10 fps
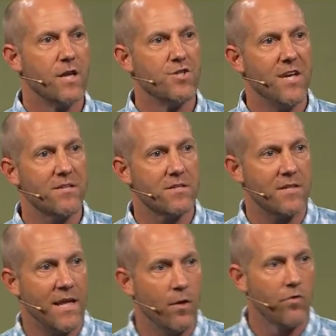
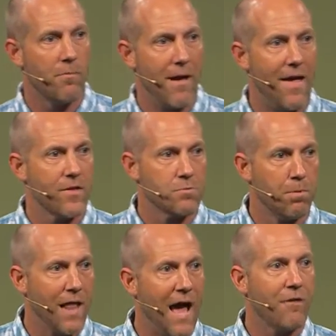Jesus heals a man that's
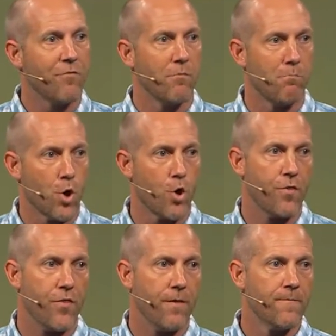blind from
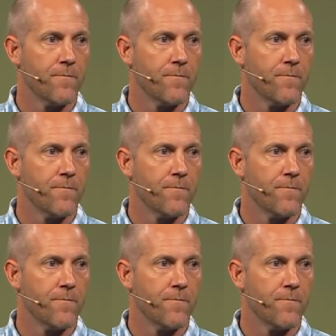birth.